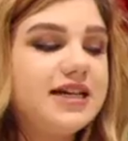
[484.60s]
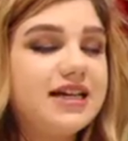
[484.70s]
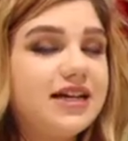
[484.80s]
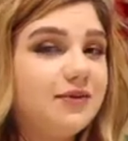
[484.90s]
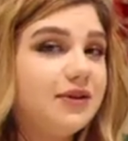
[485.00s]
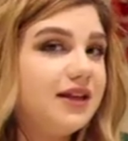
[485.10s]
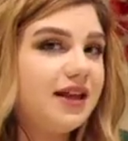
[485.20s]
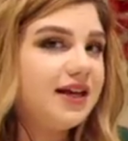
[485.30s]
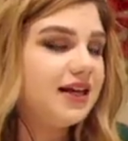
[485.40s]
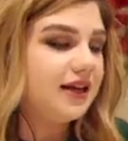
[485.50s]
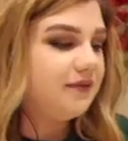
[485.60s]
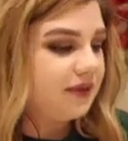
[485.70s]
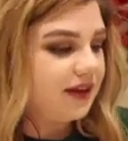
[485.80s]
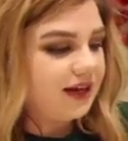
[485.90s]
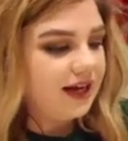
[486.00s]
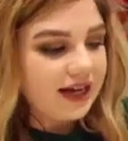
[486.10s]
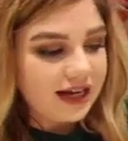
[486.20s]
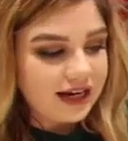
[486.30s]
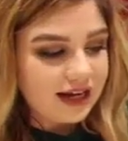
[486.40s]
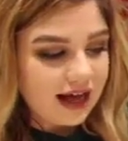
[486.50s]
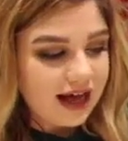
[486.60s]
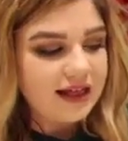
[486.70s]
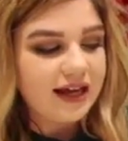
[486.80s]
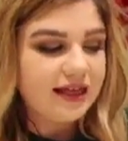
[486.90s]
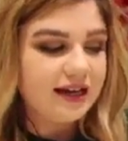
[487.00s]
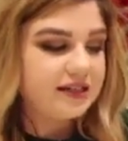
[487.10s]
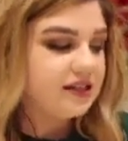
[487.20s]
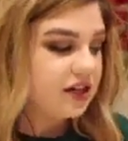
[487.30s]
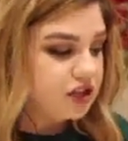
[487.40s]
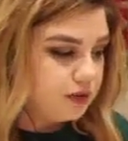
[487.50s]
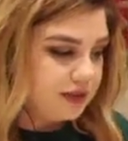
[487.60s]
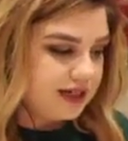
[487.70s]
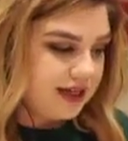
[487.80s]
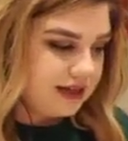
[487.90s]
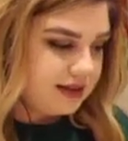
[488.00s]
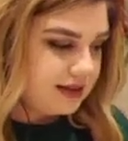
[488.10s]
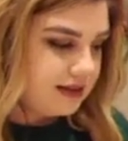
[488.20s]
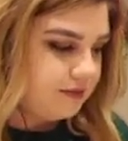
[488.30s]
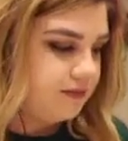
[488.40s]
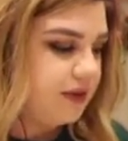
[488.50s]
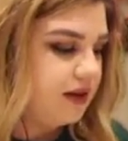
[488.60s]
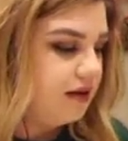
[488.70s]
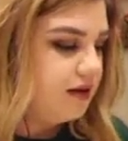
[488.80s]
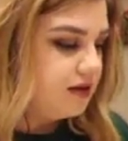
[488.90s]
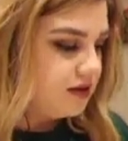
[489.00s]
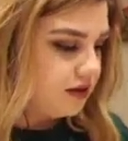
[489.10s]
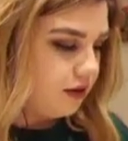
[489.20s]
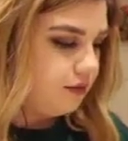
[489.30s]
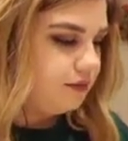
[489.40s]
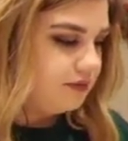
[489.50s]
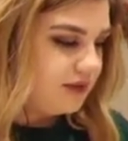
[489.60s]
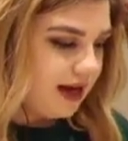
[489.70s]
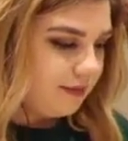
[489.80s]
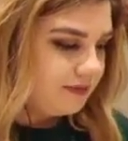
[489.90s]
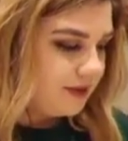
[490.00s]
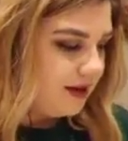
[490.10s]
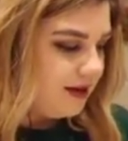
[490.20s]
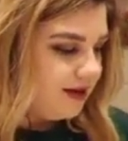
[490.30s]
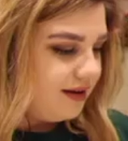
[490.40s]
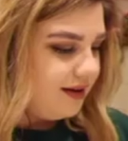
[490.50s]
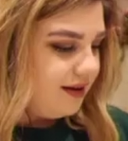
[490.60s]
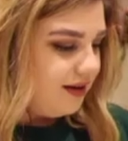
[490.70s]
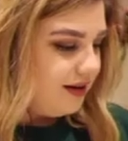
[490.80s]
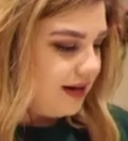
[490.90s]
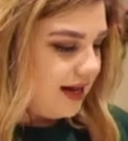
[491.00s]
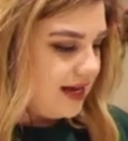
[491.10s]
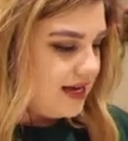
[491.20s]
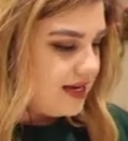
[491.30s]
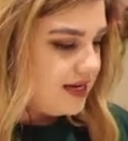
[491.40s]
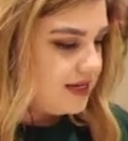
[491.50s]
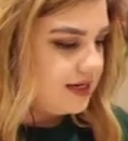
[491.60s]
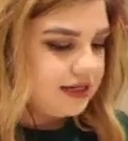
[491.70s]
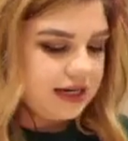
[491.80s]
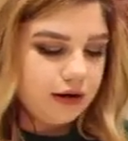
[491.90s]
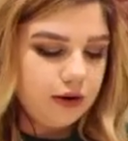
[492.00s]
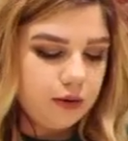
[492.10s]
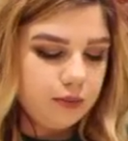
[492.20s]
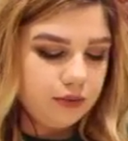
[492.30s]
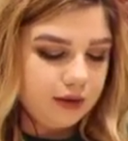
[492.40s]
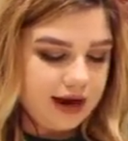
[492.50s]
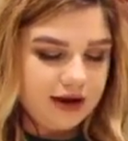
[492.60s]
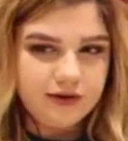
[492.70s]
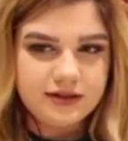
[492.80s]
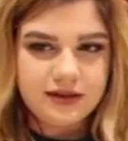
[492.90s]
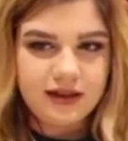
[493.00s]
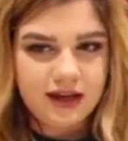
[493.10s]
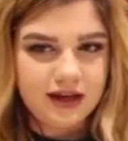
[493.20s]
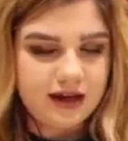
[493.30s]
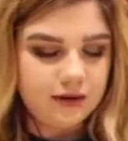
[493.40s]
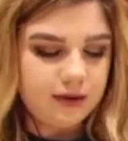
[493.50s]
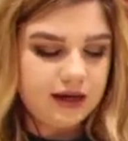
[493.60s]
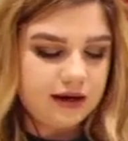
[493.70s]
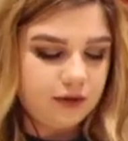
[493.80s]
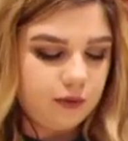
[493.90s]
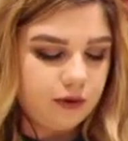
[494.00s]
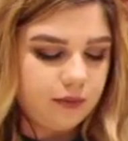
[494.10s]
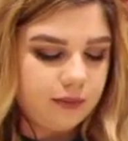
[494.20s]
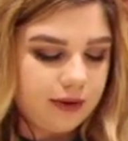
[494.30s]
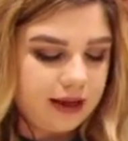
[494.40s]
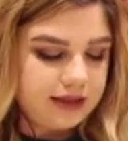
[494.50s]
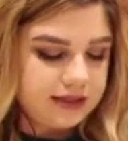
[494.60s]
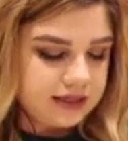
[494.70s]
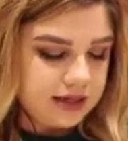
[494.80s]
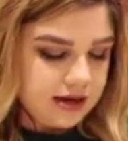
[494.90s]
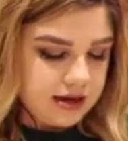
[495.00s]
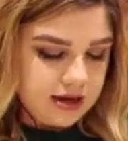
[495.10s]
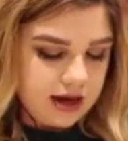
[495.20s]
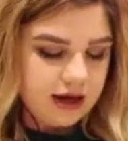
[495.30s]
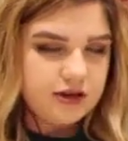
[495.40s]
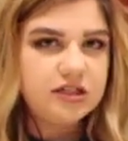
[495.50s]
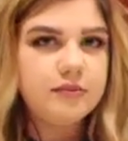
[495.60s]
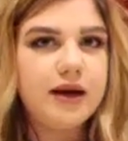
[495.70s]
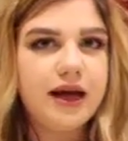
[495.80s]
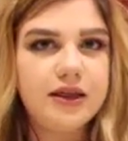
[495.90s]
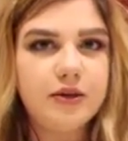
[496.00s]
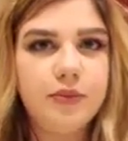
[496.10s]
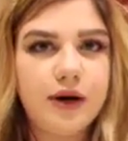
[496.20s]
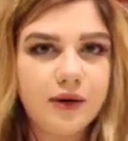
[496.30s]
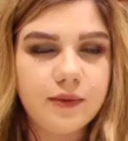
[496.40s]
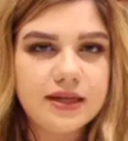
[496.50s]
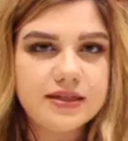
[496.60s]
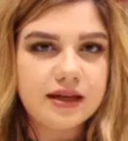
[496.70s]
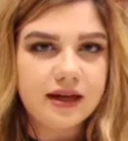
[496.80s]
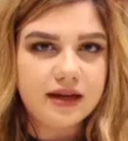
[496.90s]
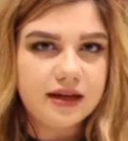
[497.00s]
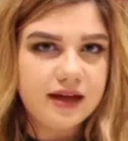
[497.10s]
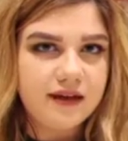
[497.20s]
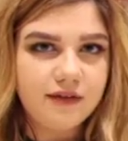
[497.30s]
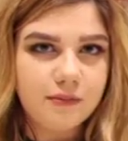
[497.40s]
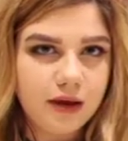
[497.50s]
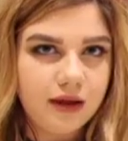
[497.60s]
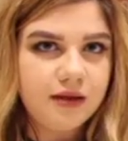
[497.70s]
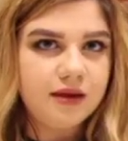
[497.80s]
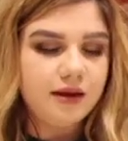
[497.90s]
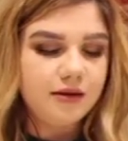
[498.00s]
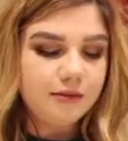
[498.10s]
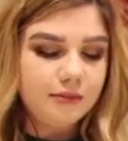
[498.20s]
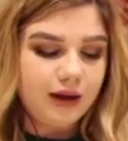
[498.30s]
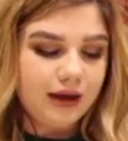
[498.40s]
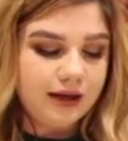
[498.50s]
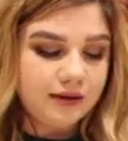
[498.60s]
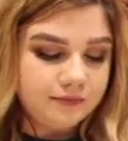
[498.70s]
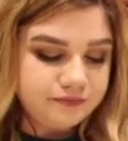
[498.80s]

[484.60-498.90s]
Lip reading: it, and I really like it. And I like that it's not too intense. So, yeah. Okay, now brows. I think I kind of went out of order, but I used to buy the Brow Wiz like every month, but